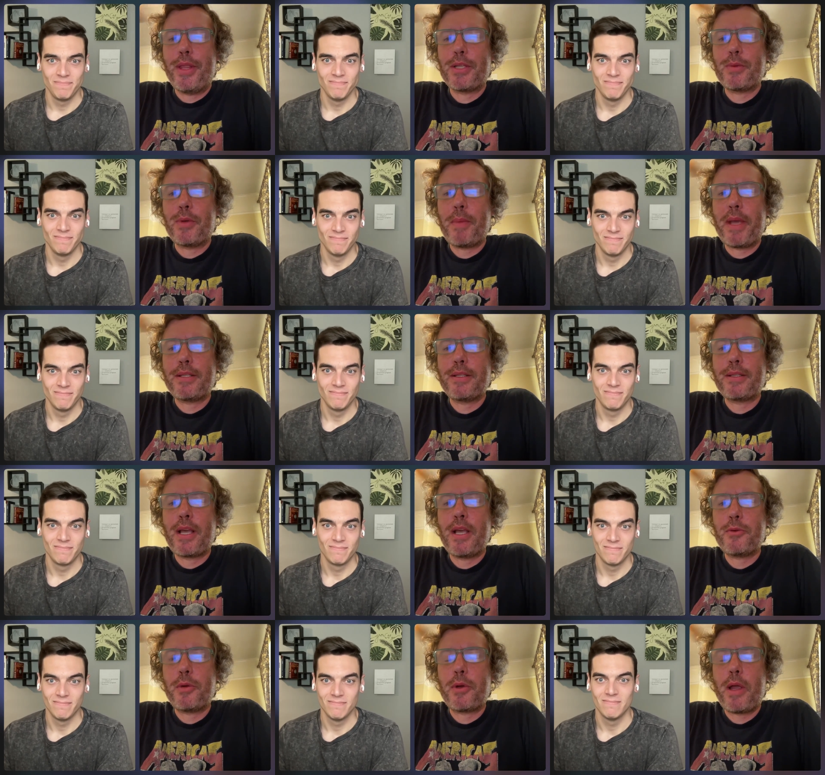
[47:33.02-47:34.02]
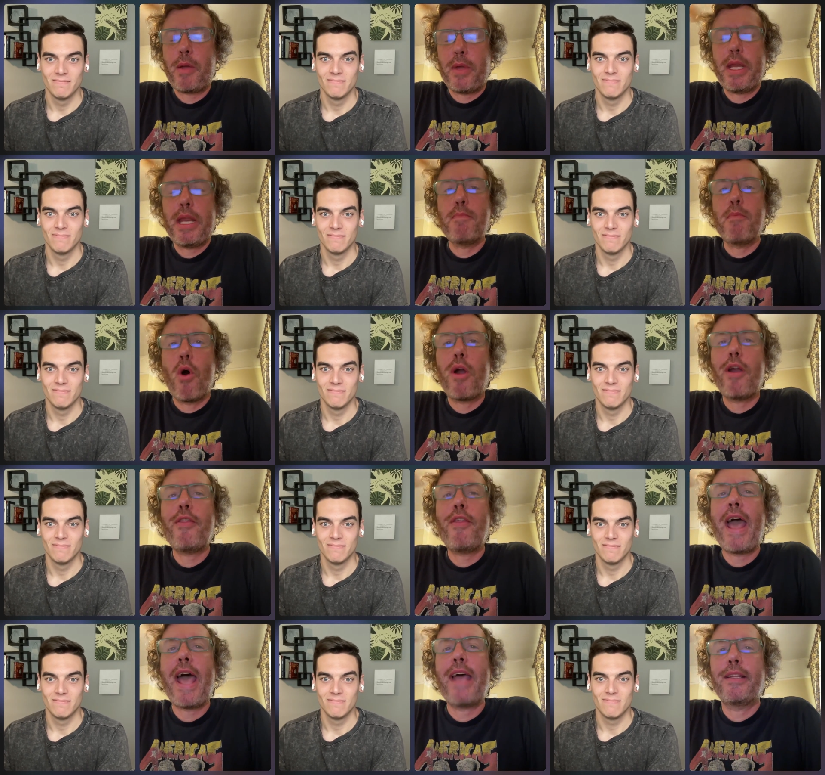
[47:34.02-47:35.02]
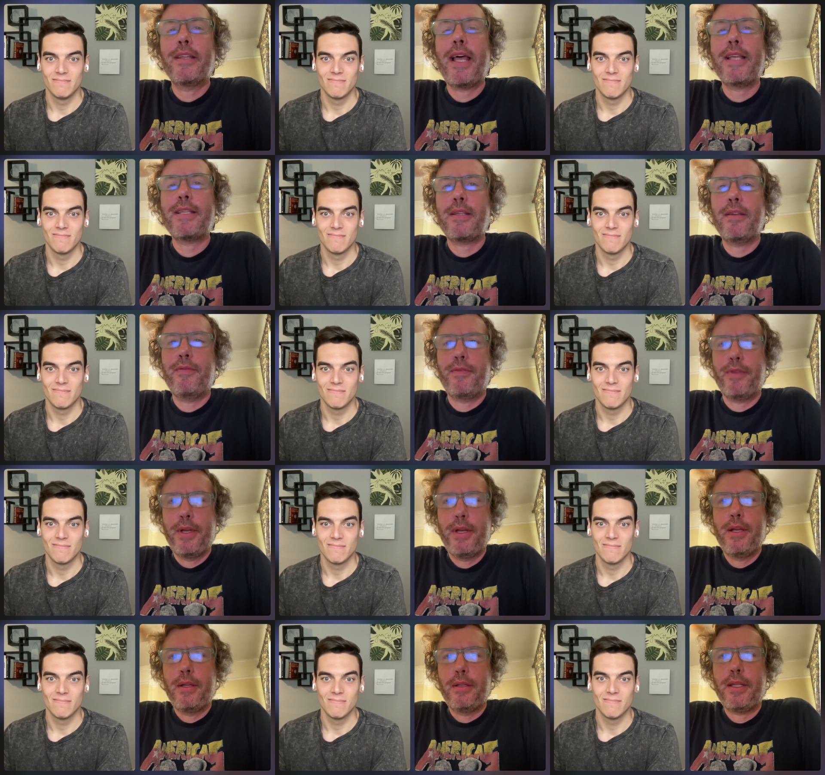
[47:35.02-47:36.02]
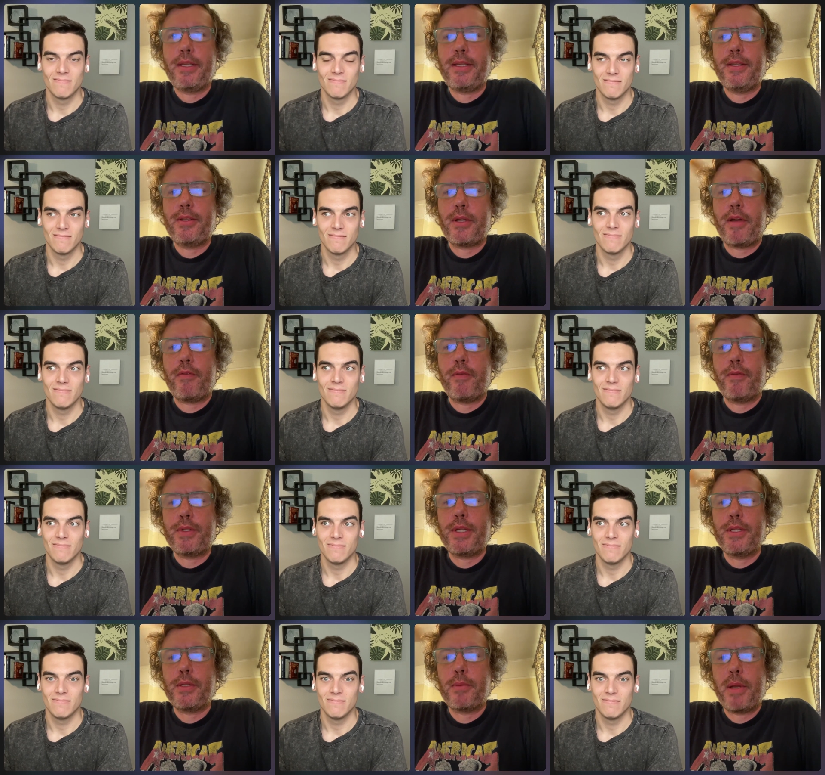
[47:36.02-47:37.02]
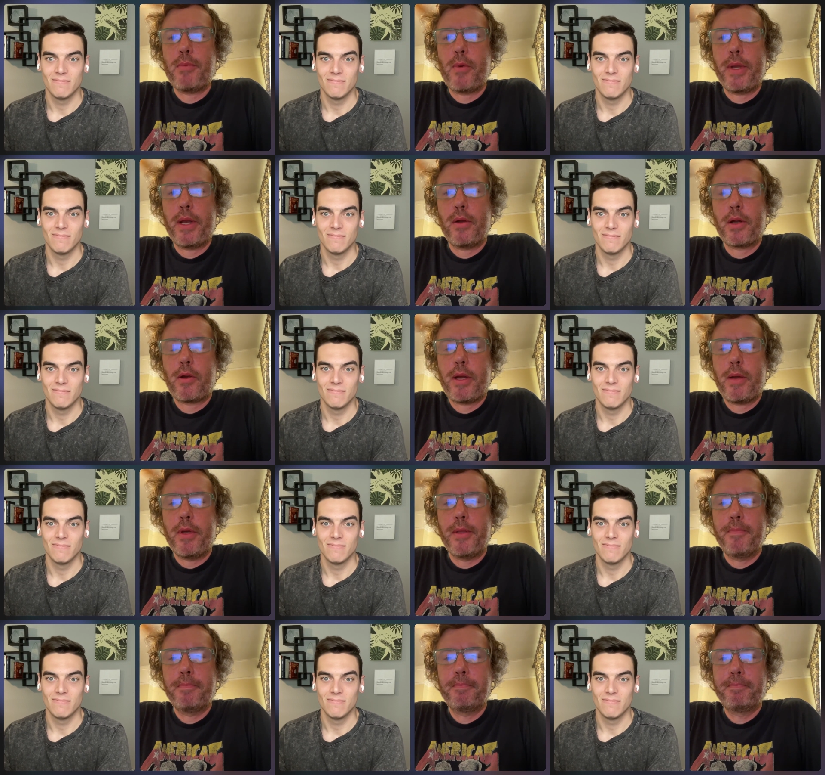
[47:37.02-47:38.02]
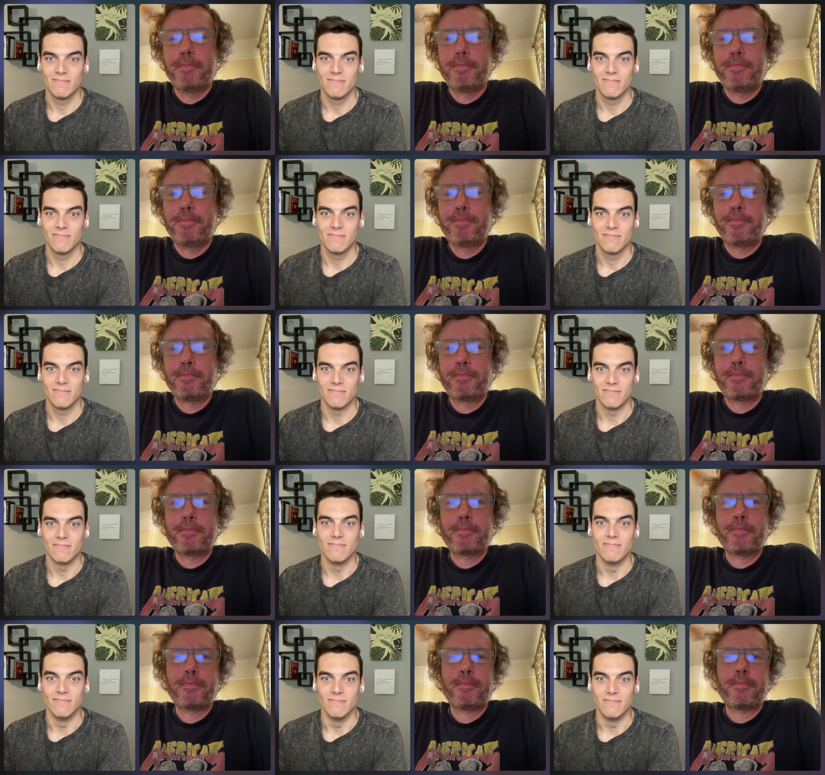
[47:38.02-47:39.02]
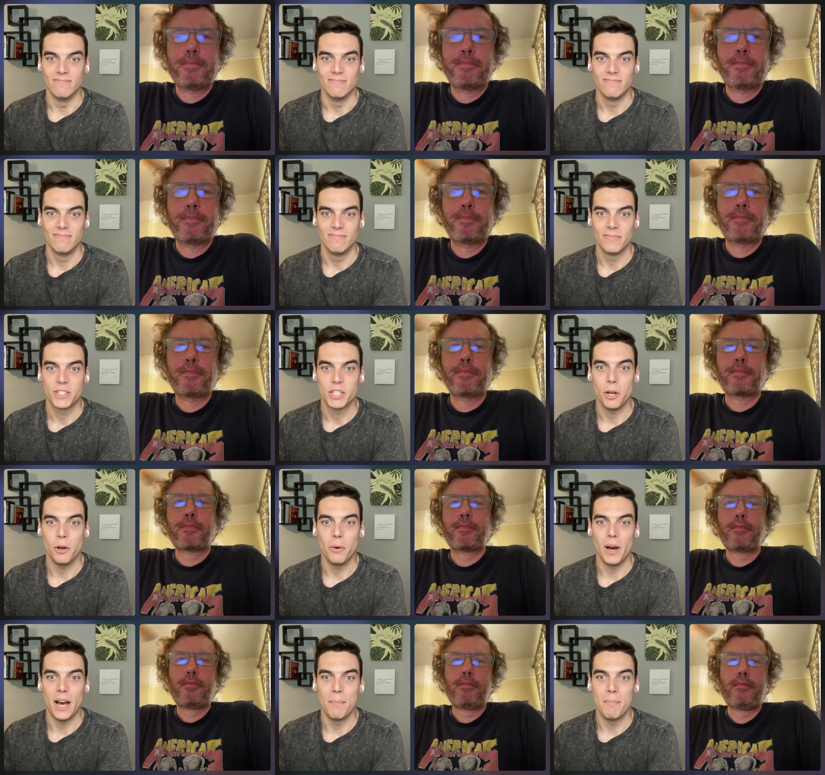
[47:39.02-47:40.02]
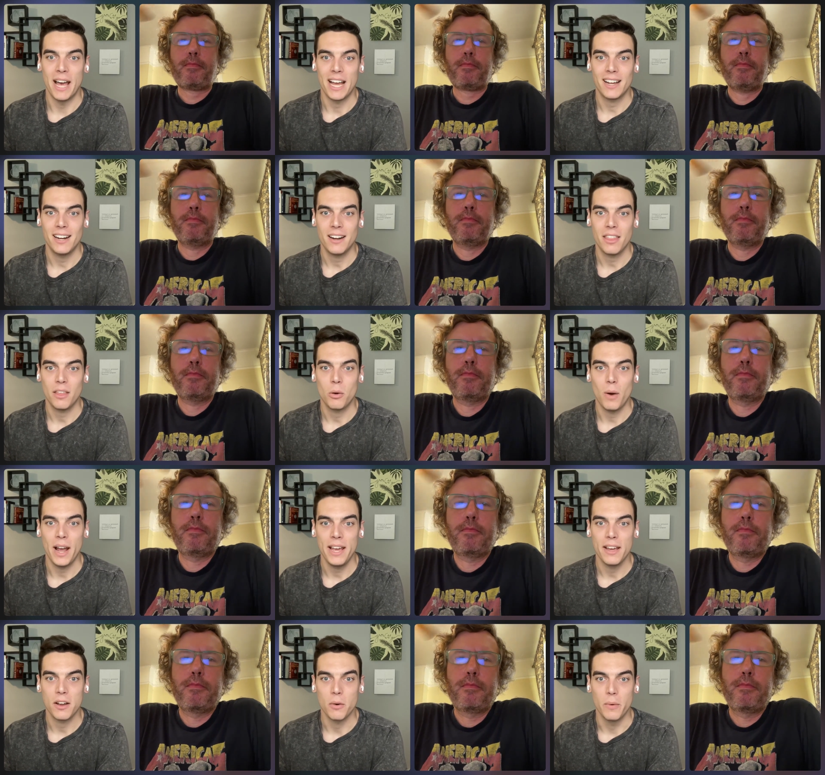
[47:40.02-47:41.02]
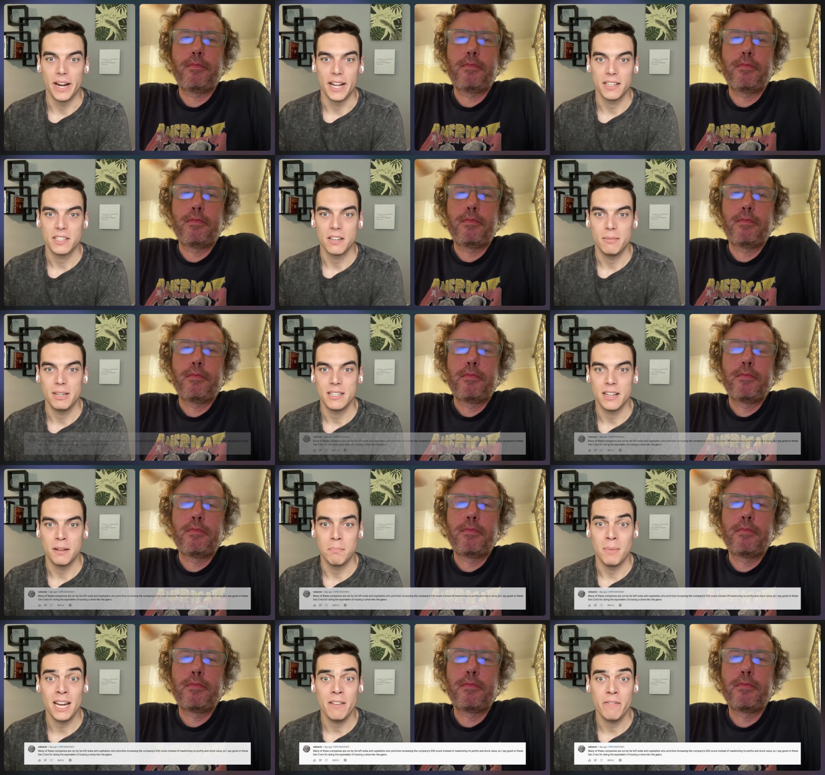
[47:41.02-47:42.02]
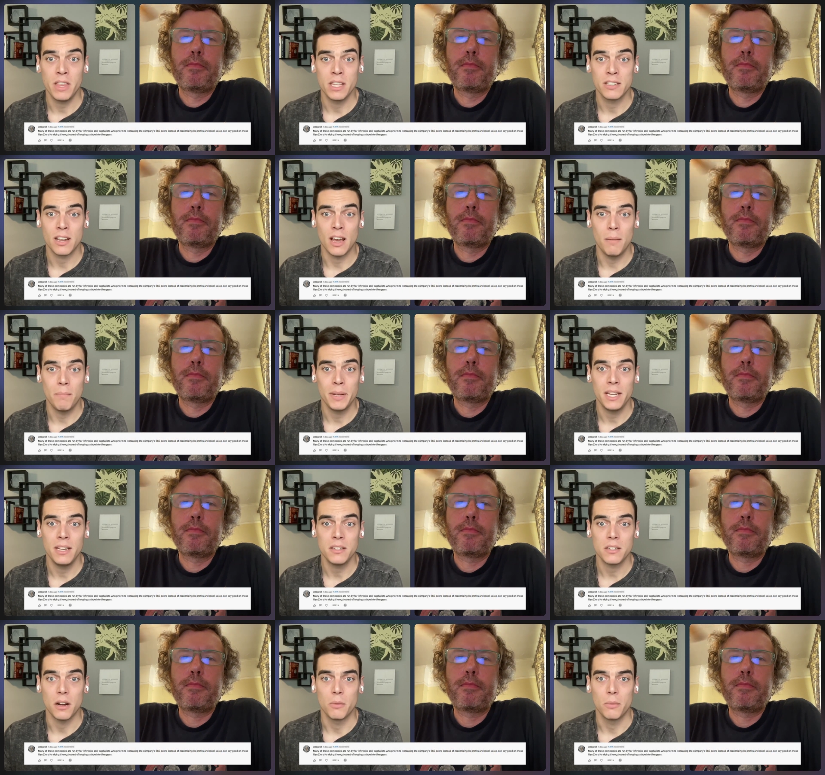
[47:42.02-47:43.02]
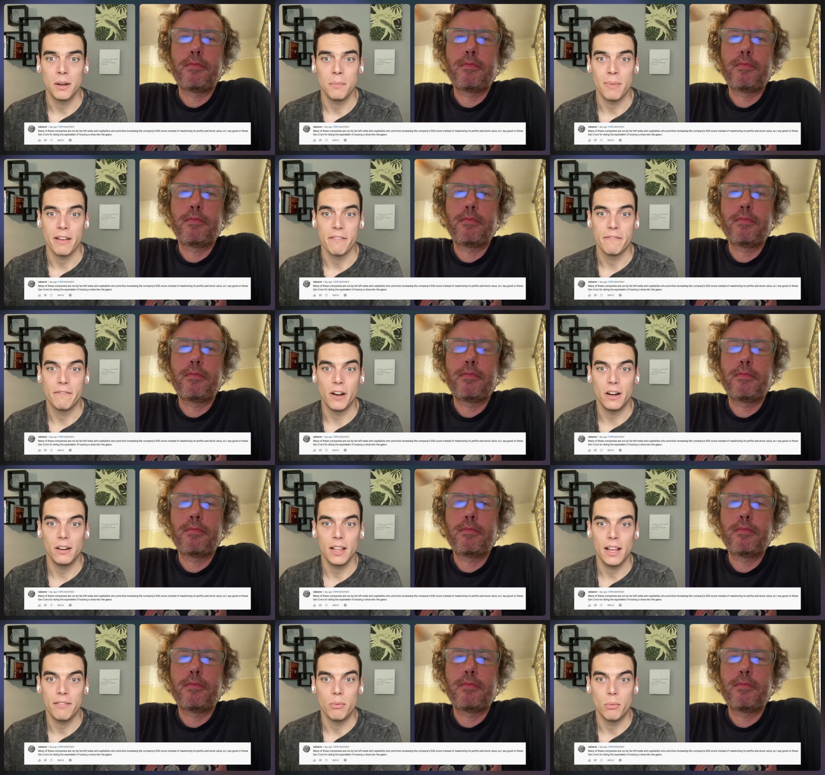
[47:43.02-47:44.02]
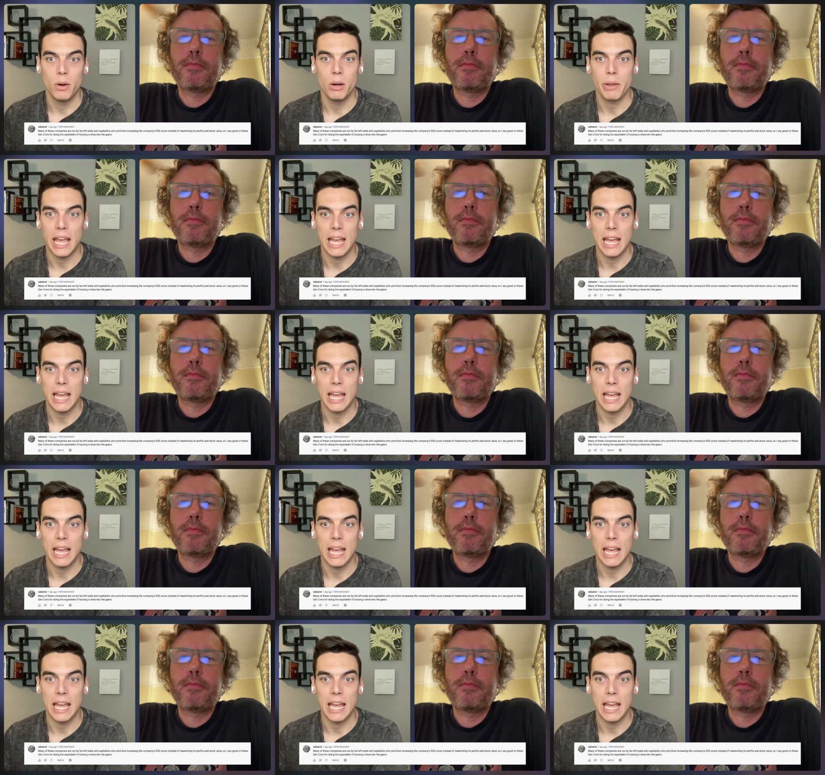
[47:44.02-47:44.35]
Speaker 1: that's what makes this country great. We need more of that and less of let's censor censor people we don't agree with.
Speaker 2: Mm-hmm. So uh, back onto the quiet quitting. Somebody said many of these companies are run by far left woke